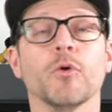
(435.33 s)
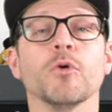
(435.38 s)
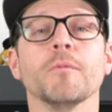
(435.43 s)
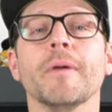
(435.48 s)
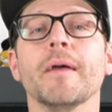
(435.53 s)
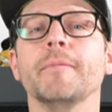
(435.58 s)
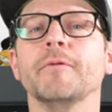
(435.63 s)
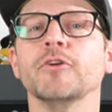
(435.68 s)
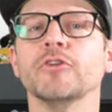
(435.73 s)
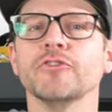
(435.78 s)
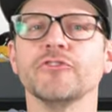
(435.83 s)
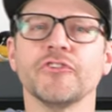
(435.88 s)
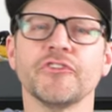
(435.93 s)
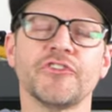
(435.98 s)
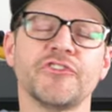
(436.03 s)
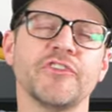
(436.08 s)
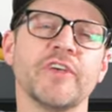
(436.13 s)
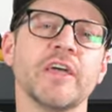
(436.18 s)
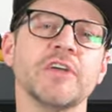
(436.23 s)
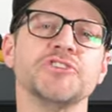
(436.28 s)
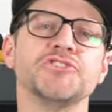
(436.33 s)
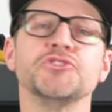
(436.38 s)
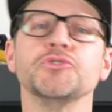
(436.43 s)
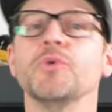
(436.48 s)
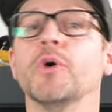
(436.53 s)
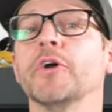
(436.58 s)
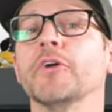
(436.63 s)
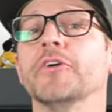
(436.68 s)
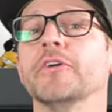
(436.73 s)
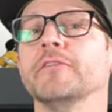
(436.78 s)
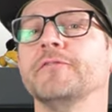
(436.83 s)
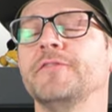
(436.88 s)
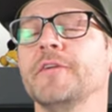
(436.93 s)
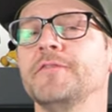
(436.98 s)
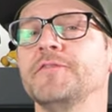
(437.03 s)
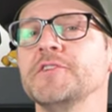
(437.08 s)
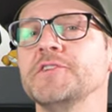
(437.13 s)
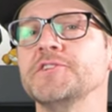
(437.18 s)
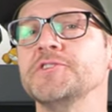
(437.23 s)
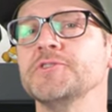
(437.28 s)
or maybe it'll just say
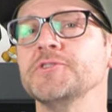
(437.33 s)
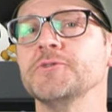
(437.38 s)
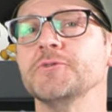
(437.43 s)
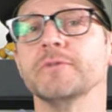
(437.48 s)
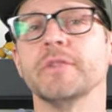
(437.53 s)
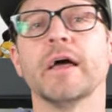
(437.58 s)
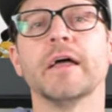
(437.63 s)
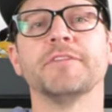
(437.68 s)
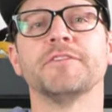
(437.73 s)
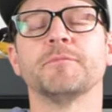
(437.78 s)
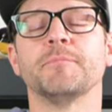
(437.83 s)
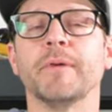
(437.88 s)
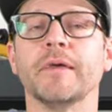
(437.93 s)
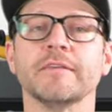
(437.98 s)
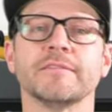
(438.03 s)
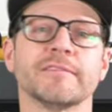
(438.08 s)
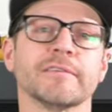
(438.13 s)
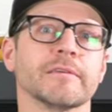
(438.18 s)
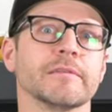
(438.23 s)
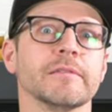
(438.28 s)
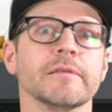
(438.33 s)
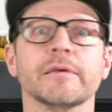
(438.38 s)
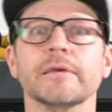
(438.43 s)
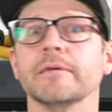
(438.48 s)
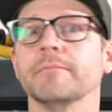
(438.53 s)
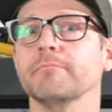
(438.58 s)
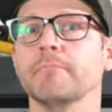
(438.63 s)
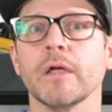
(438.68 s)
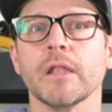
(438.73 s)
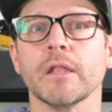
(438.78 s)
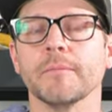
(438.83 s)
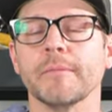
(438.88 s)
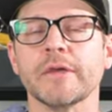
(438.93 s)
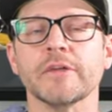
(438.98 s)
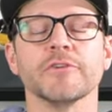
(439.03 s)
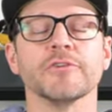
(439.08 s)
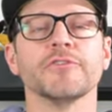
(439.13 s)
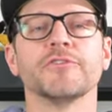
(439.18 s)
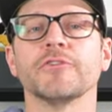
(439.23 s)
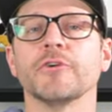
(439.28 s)
252, and that's basically millimeters.